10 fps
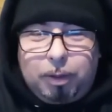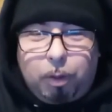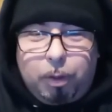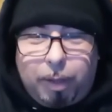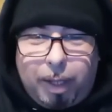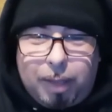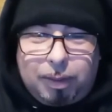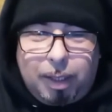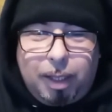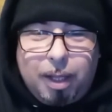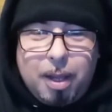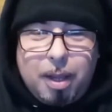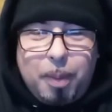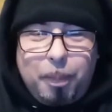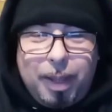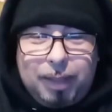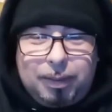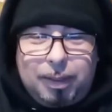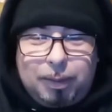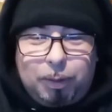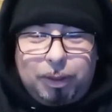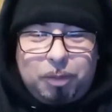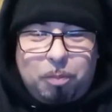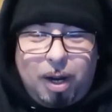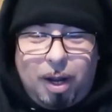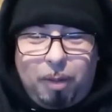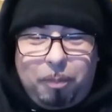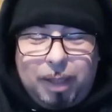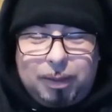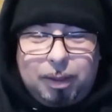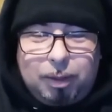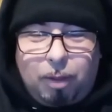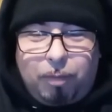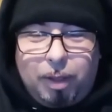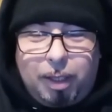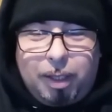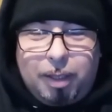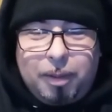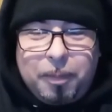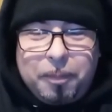So you can't say Mexicans are just brown. Mexicans are fucking,